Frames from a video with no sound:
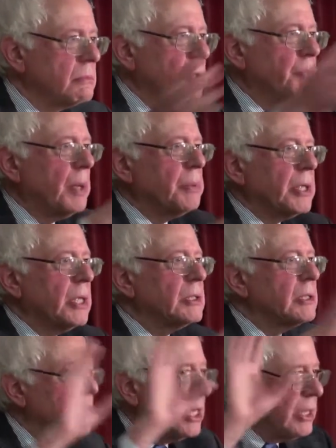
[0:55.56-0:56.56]

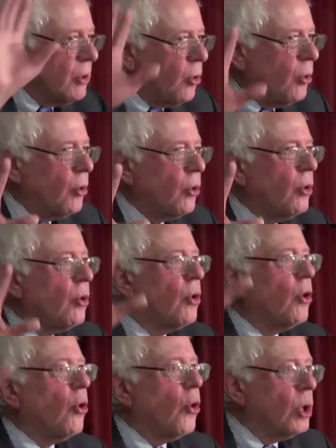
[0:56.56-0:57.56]
Republicans, not
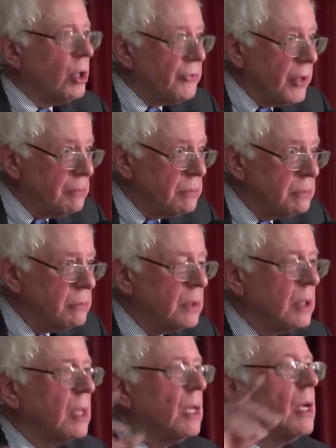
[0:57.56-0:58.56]
all of them,
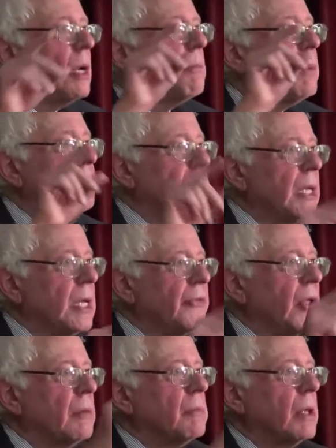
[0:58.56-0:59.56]
but many
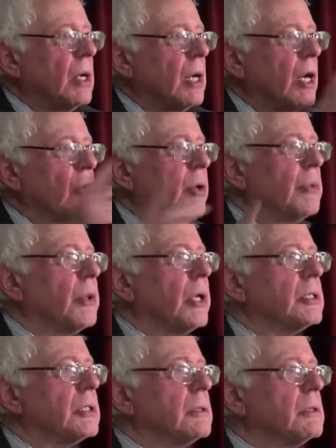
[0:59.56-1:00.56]
of them agree with
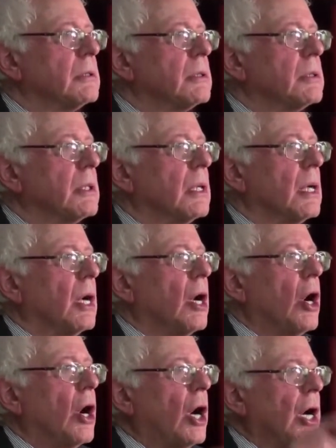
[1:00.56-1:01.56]
us.
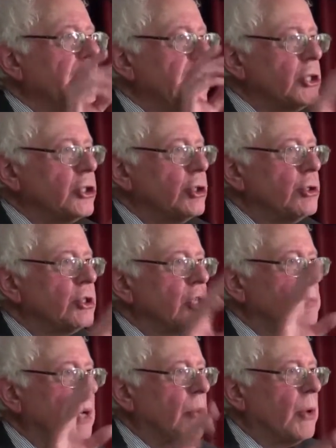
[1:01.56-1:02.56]
On issues
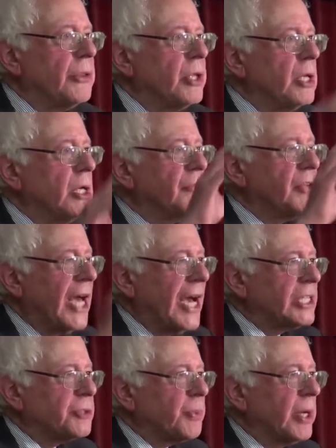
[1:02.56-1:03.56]
about whether you give
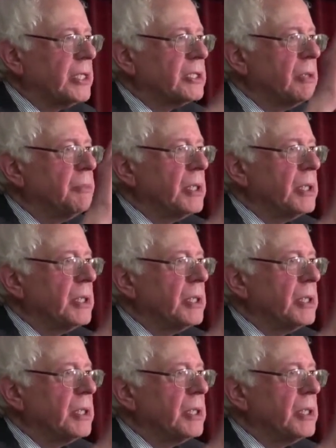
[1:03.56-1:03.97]
tax breaks to